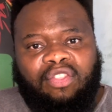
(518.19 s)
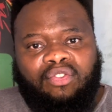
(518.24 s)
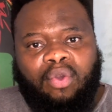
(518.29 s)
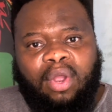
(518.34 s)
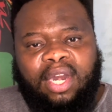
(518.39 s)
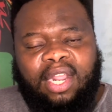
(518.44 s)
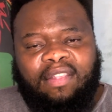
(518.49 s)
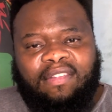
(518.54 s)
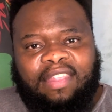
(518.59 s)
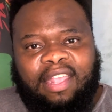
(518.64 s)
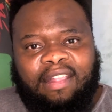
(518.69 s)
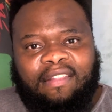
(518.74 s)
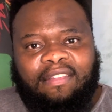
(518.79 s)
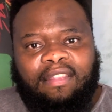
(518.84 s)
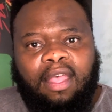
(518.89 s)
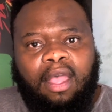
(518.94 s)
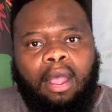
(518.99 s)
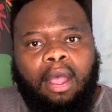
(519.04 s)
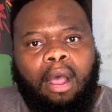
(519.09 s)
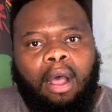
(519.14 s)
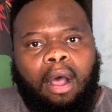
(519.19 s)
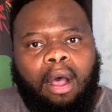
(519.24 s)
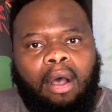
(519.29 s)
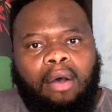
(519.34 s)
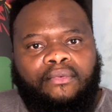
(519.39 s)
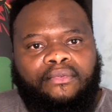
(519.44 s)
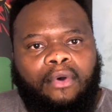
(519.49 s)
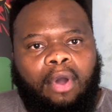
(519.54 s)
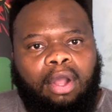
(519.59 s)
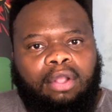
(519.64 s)
26th
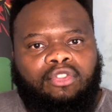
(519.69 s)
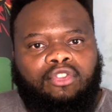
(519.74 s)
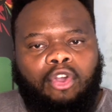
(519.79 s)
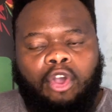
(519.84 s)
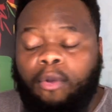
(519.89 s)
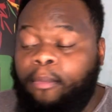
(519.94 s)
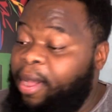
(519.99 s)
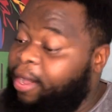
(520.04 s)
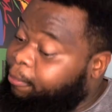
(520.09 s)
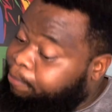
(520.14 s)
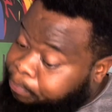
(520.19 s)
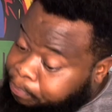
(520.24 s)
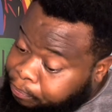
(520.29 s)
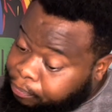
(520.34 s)
of October.